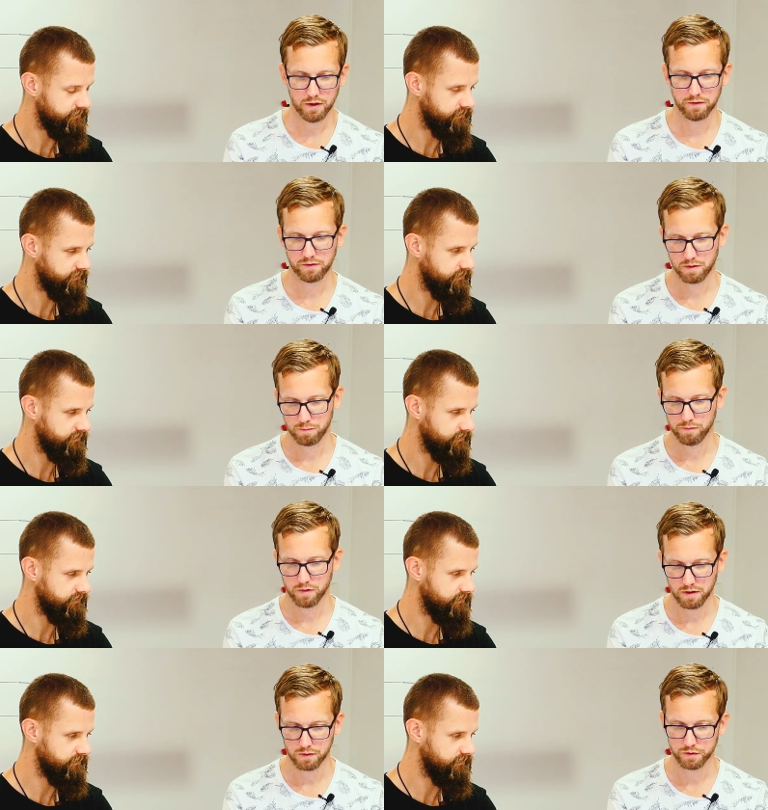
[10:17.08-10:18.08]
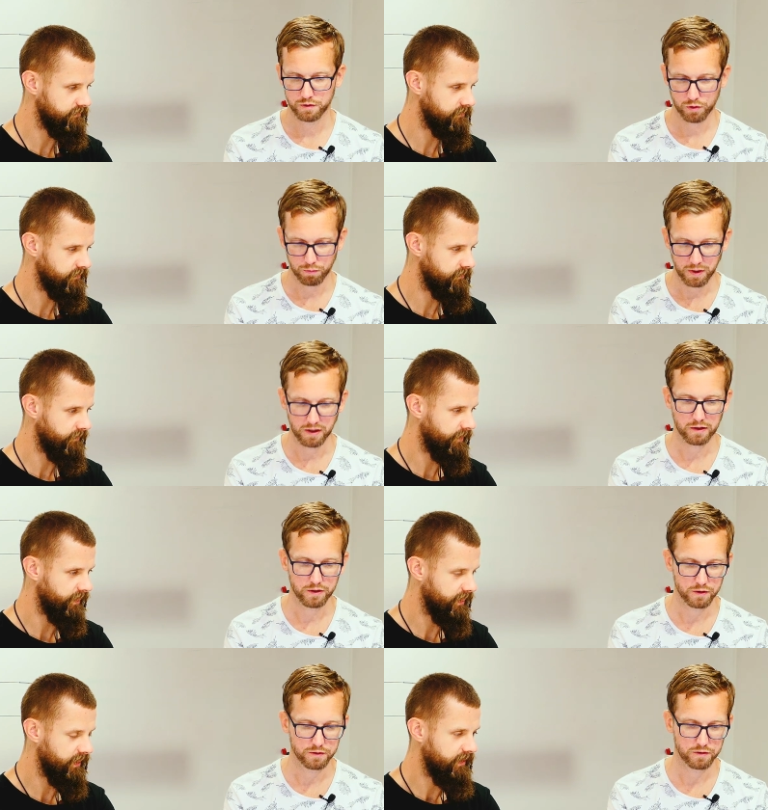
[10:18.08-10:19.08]
Speaker 1: and some others should be
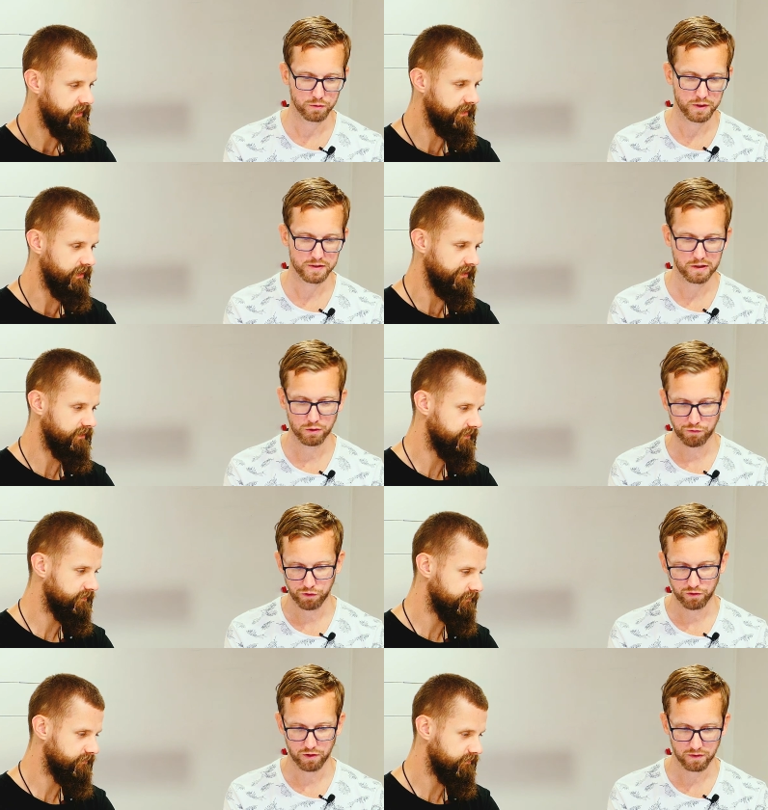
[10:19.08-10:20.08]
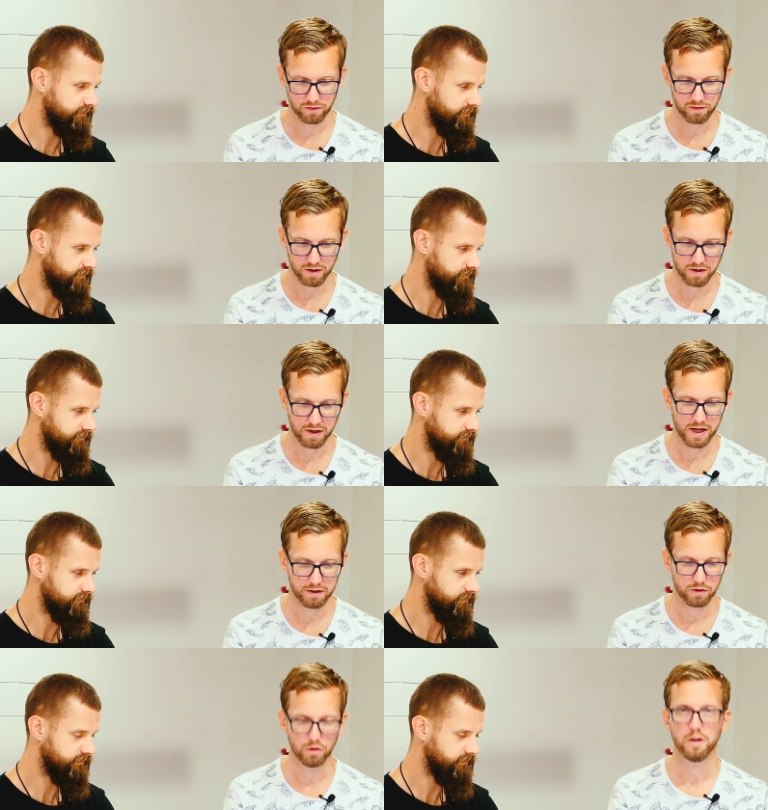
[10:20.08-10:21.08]
included. So we yeah. exclude physics and
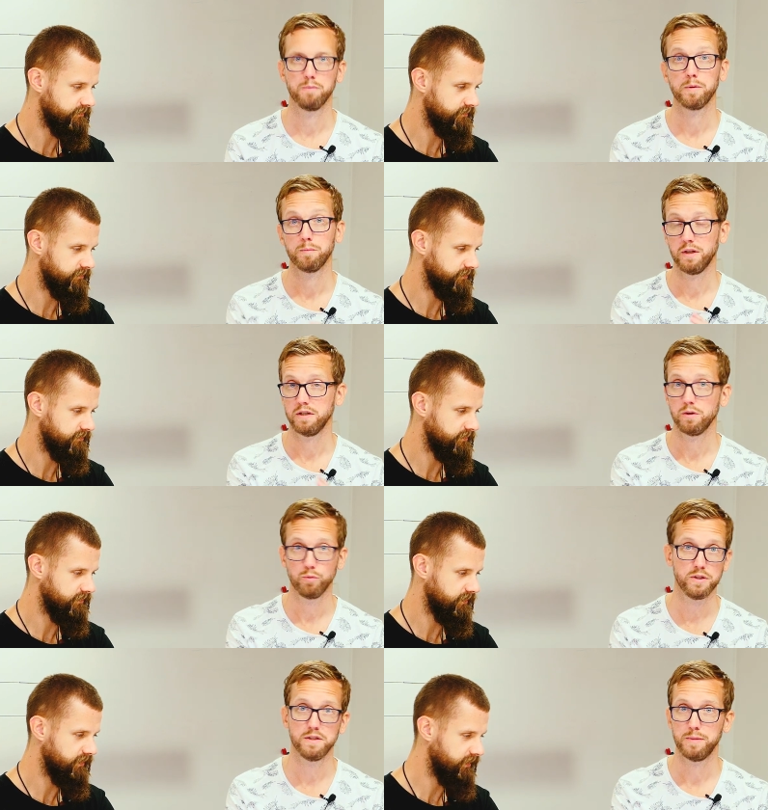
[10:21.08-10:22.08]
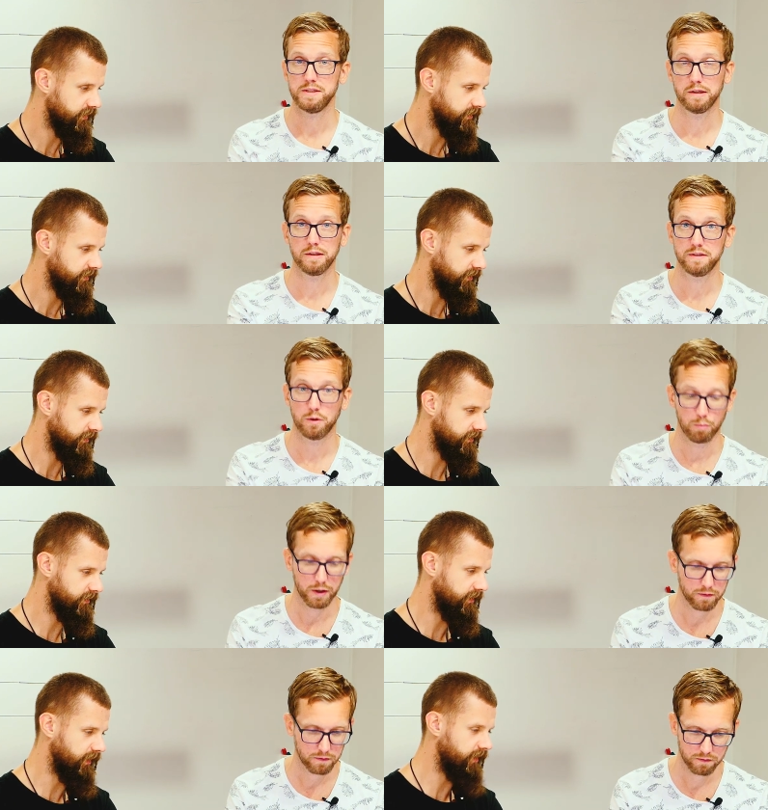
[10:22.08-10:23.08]
add a null implementation, which is basically zero
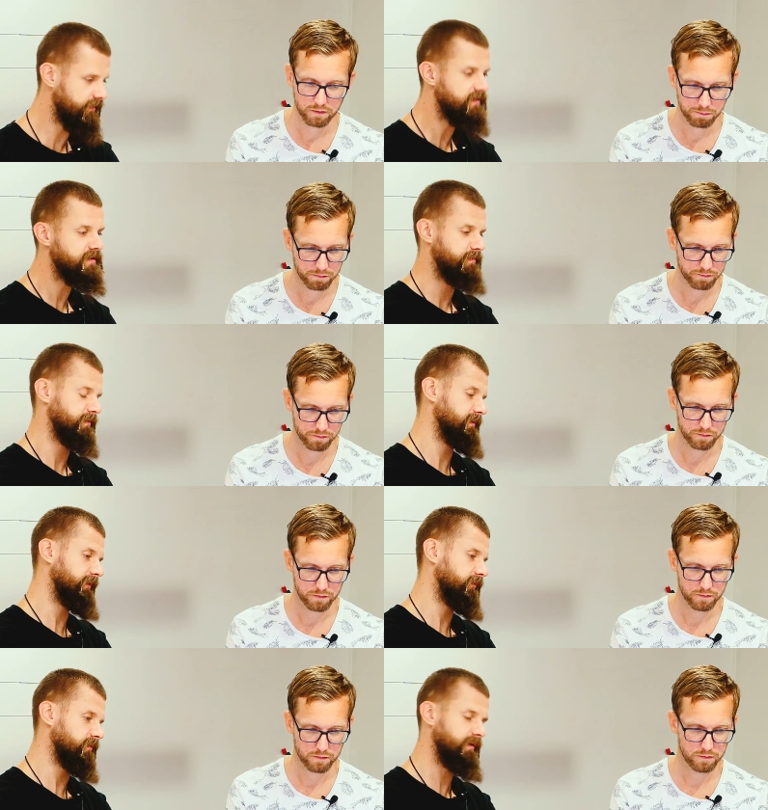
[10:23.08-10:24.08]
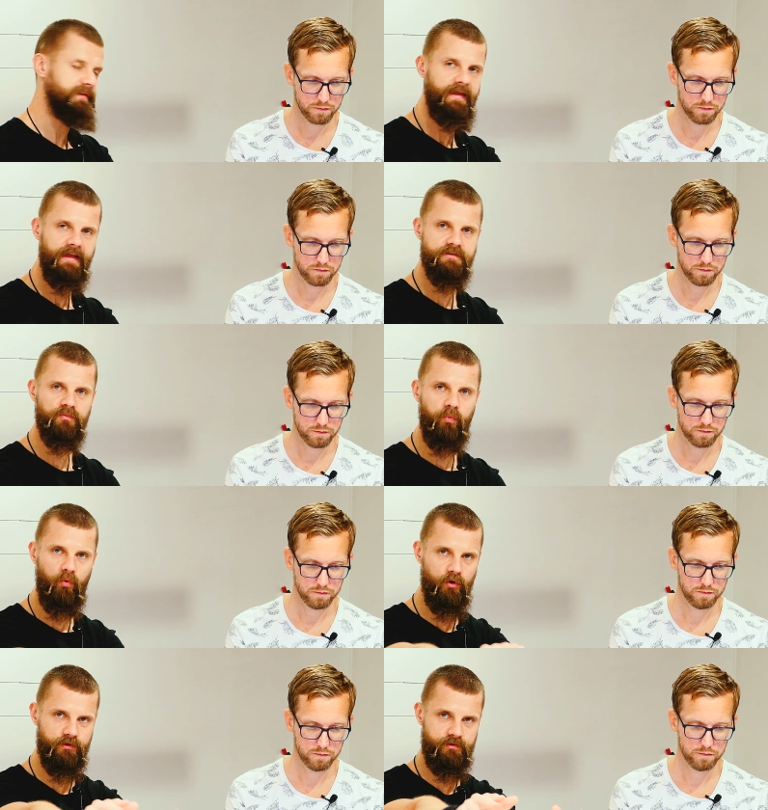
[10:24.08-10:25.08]
bytes.
Speaker 2: And this separate per platform. But I guess
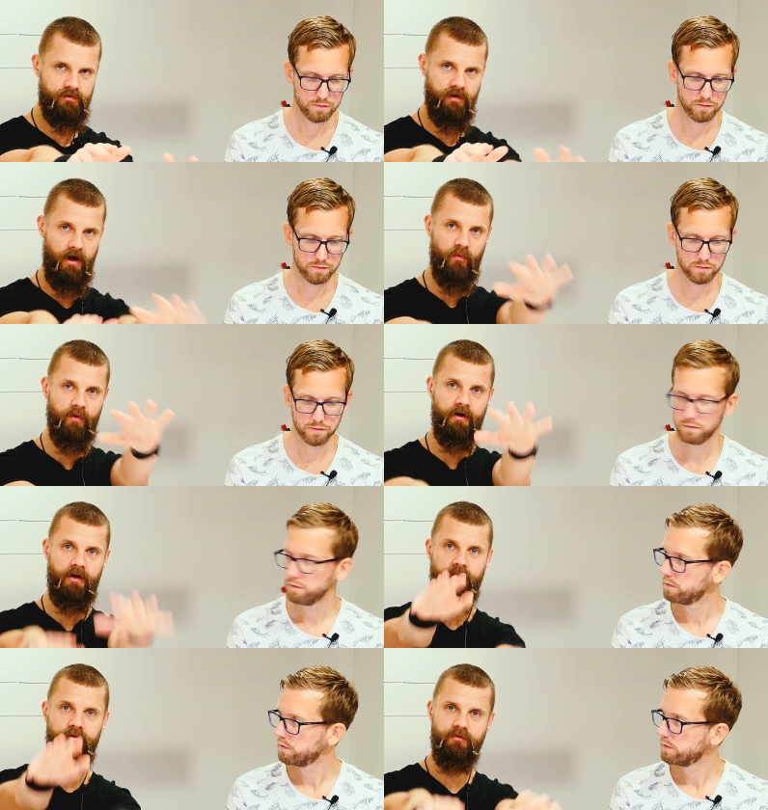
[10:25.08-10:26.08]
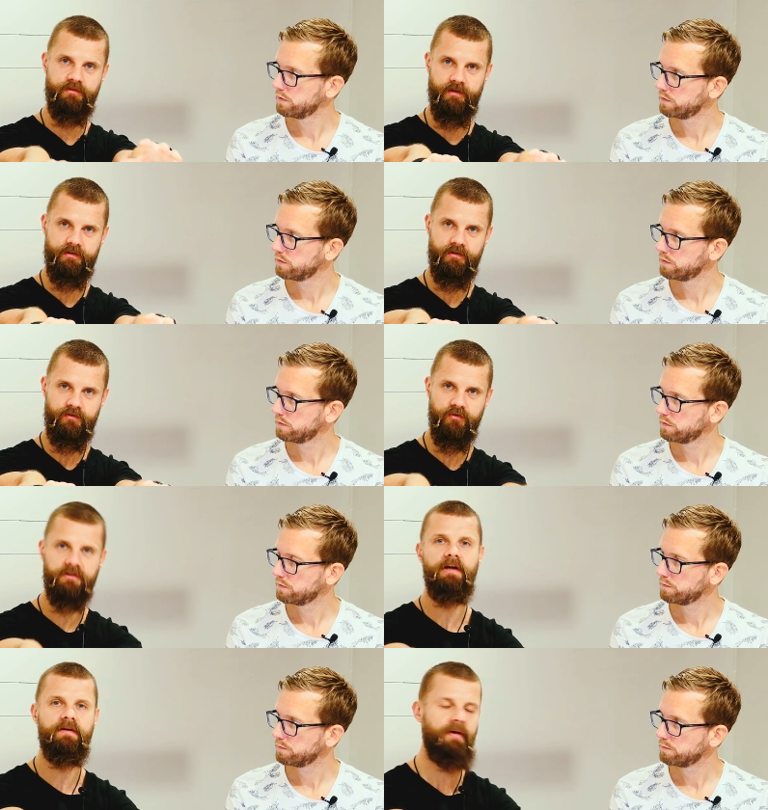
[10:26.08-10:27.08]
what our users should
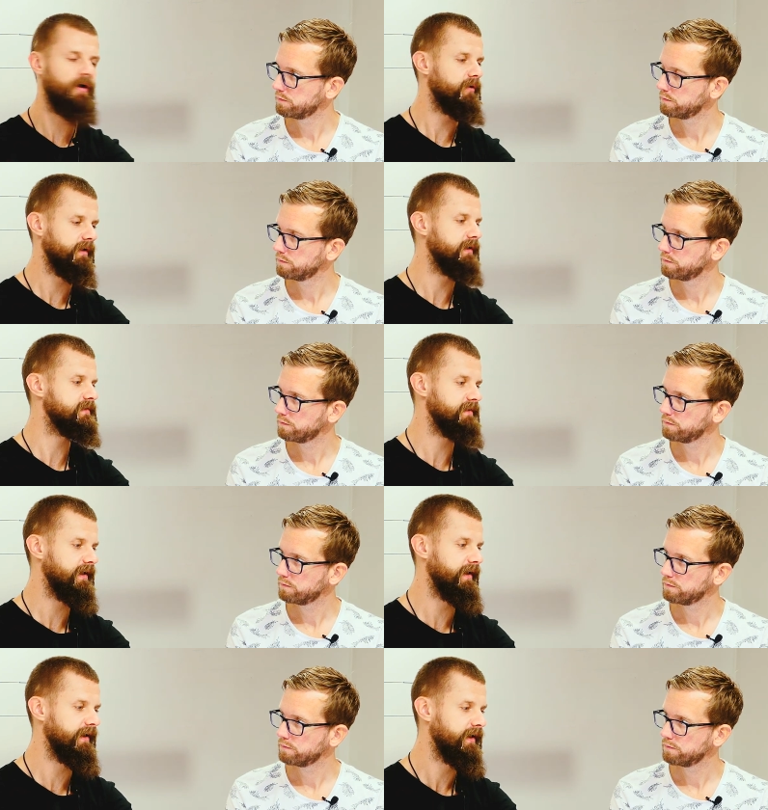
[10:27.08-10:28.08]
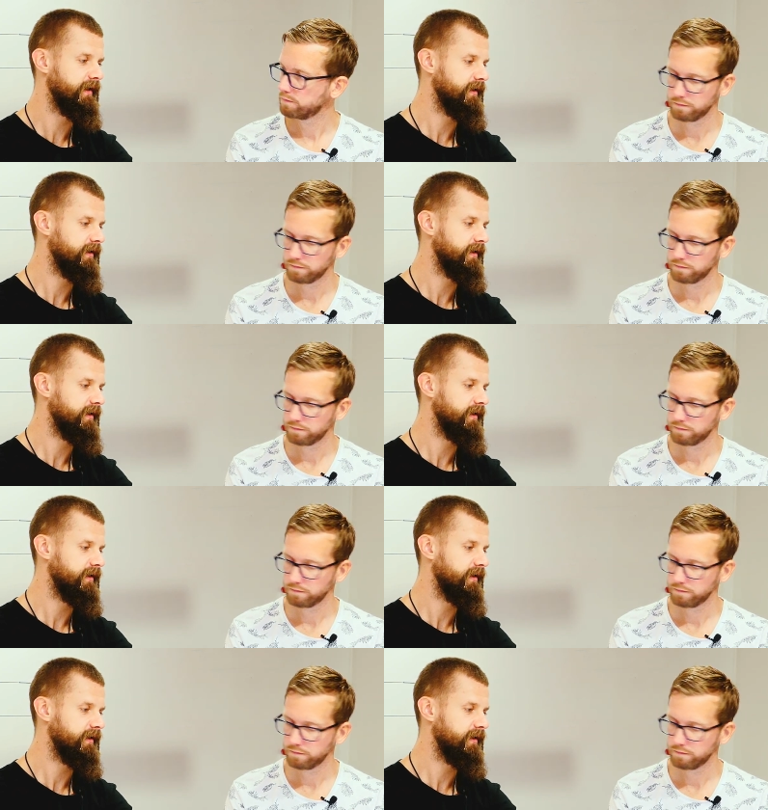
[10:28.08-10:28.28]
care about is that,